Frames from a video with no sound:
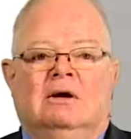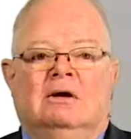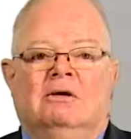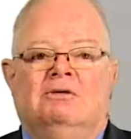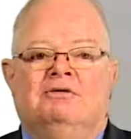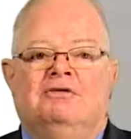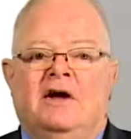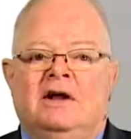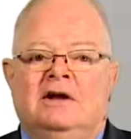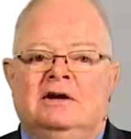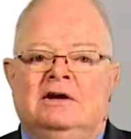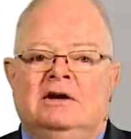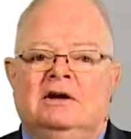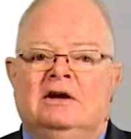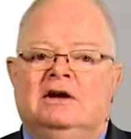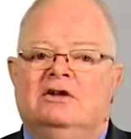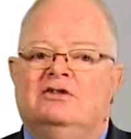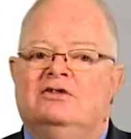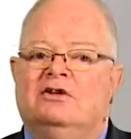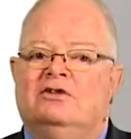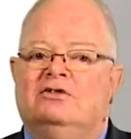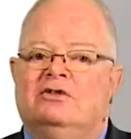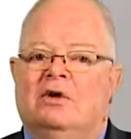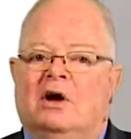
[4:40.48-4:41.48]
Fentanyl
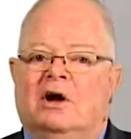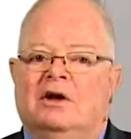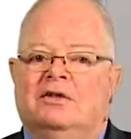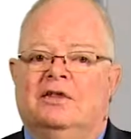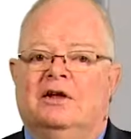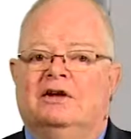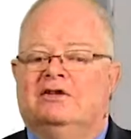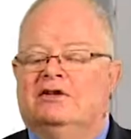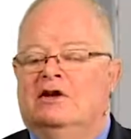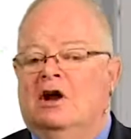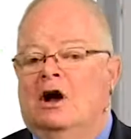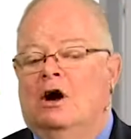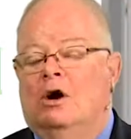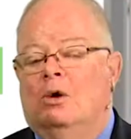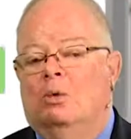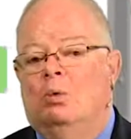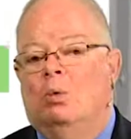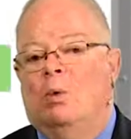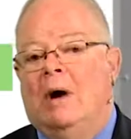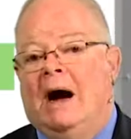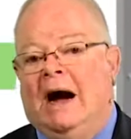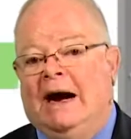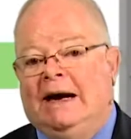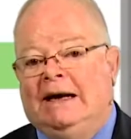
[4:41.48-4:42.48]
is a drug that's now
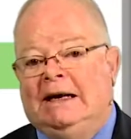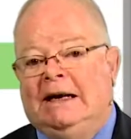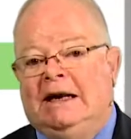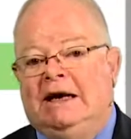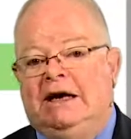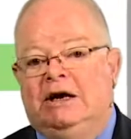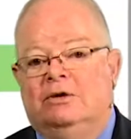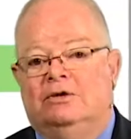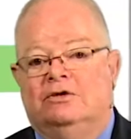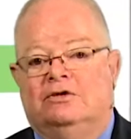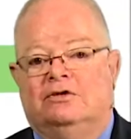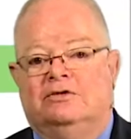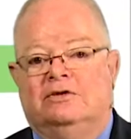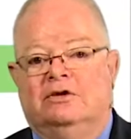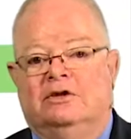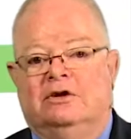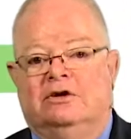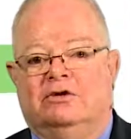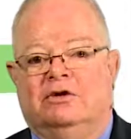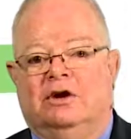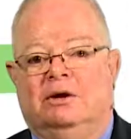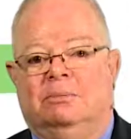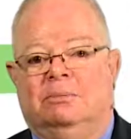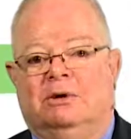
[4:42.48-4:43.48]
widely used for
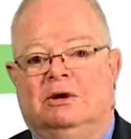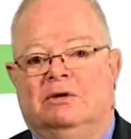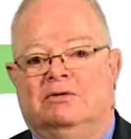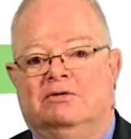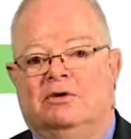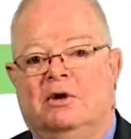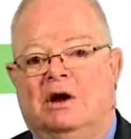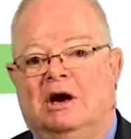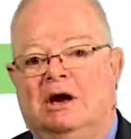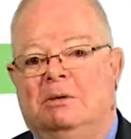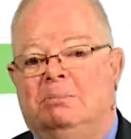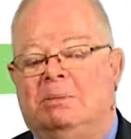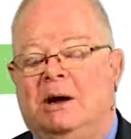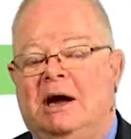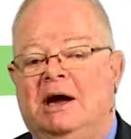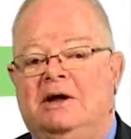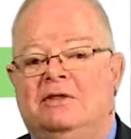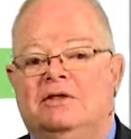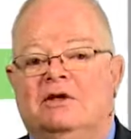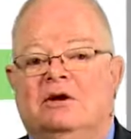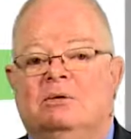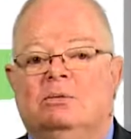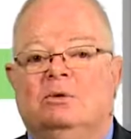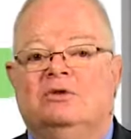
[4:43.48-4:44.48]
the treatment of chronic
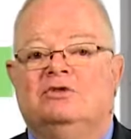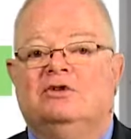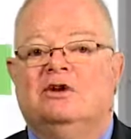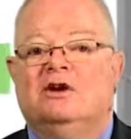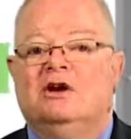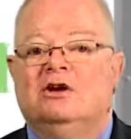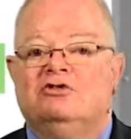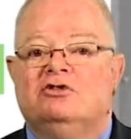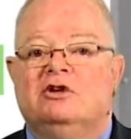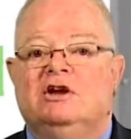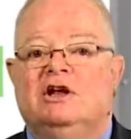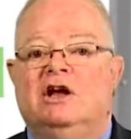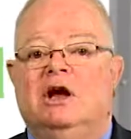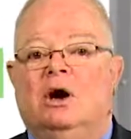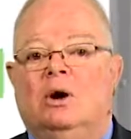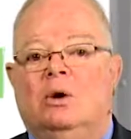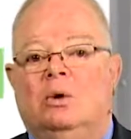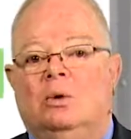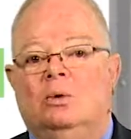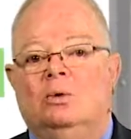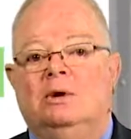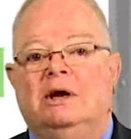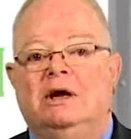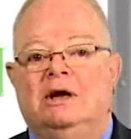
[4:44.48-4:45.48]
pain that was initially
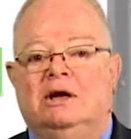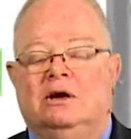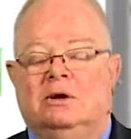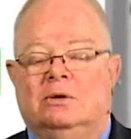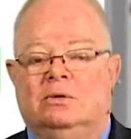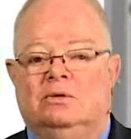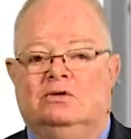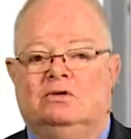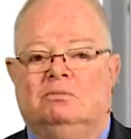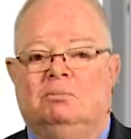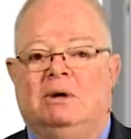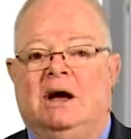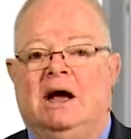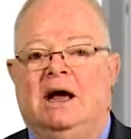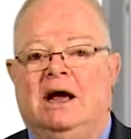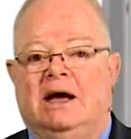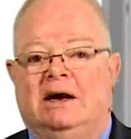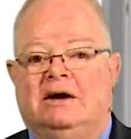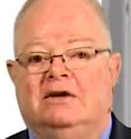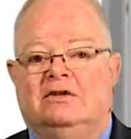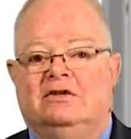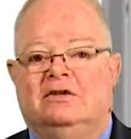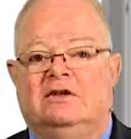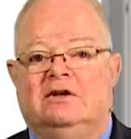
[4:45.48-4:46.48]
only used by
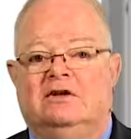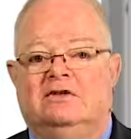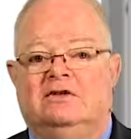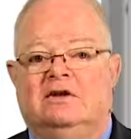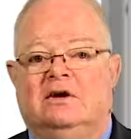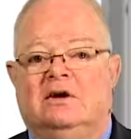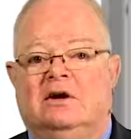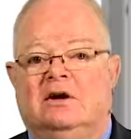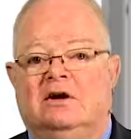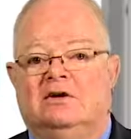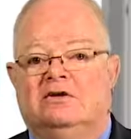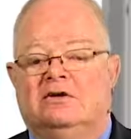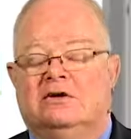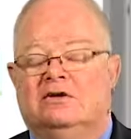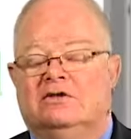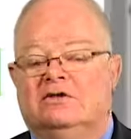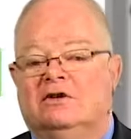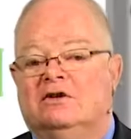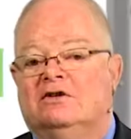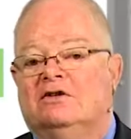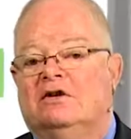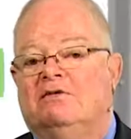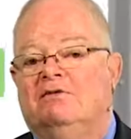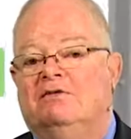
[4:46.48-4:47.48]

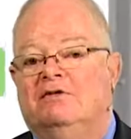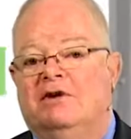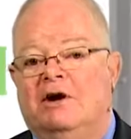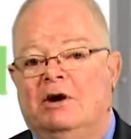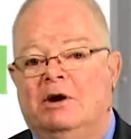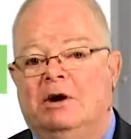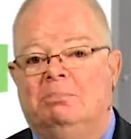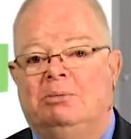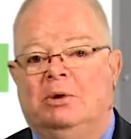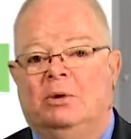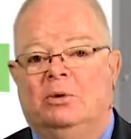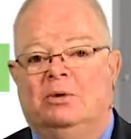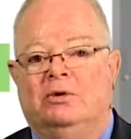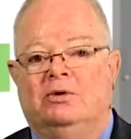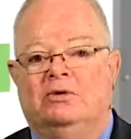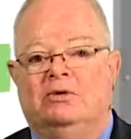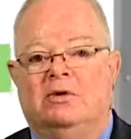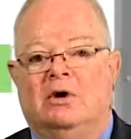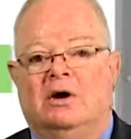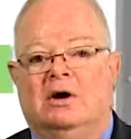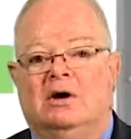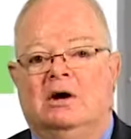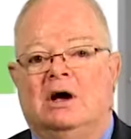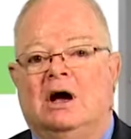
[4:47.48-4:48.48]
anesthesiologists. It's a very potent
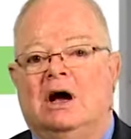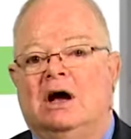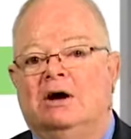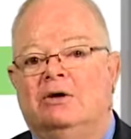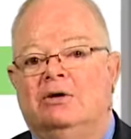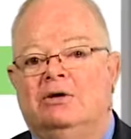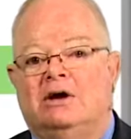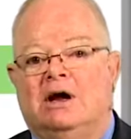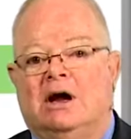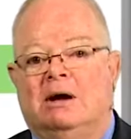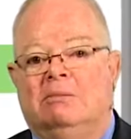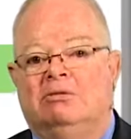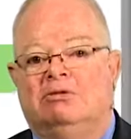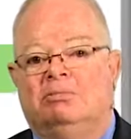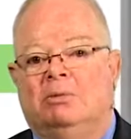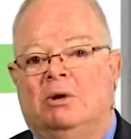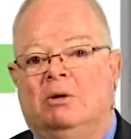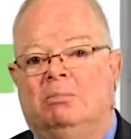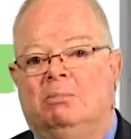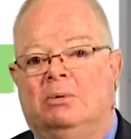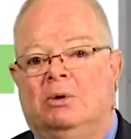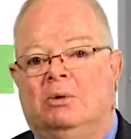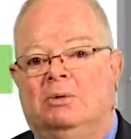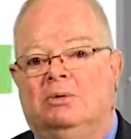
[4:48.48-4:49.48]
drug, 100 times
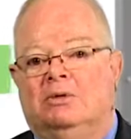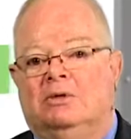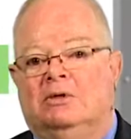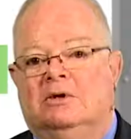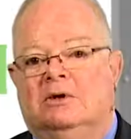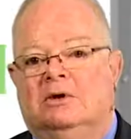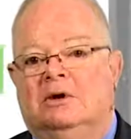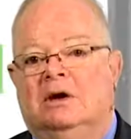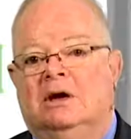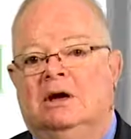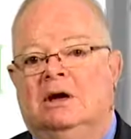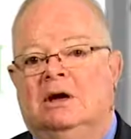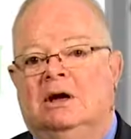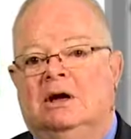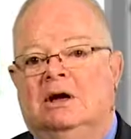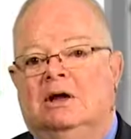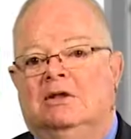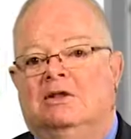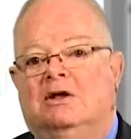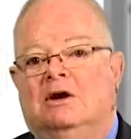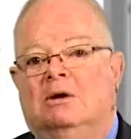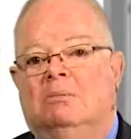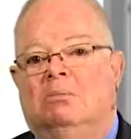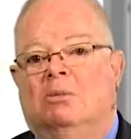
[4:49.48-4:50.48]
more potent
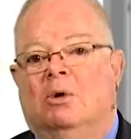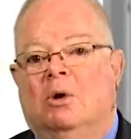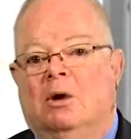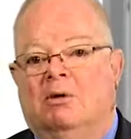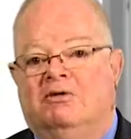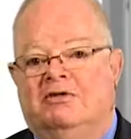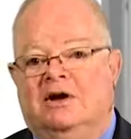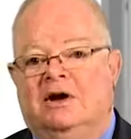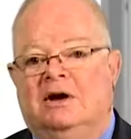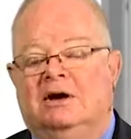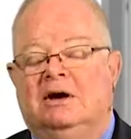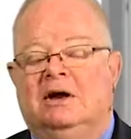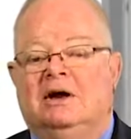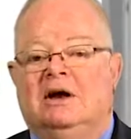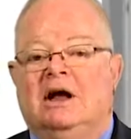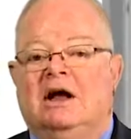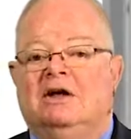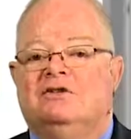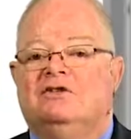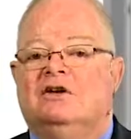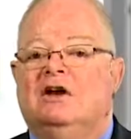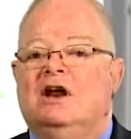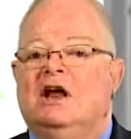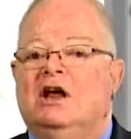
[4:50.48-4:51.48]
than morphine. It
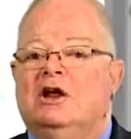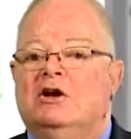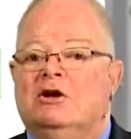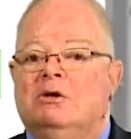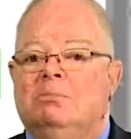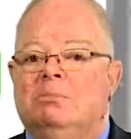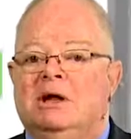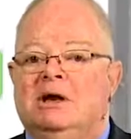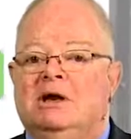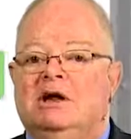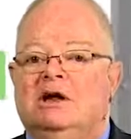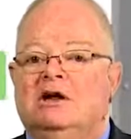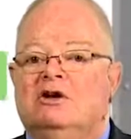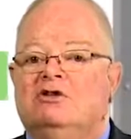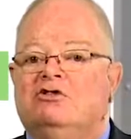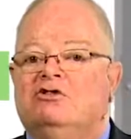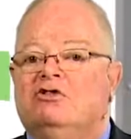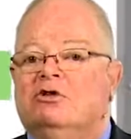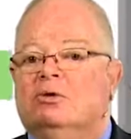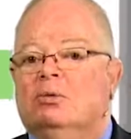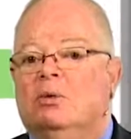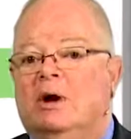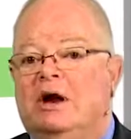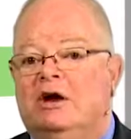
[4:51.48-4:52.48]
has an intermediate
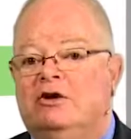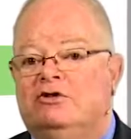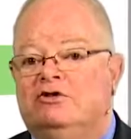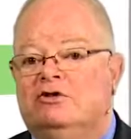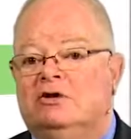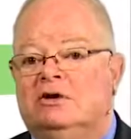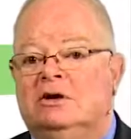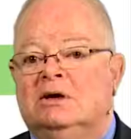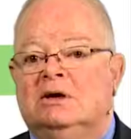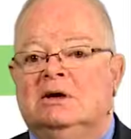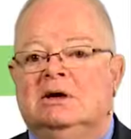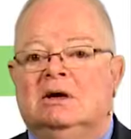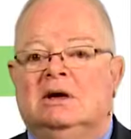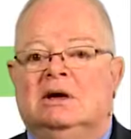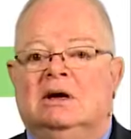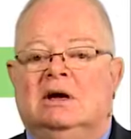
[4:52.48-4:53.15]
duration.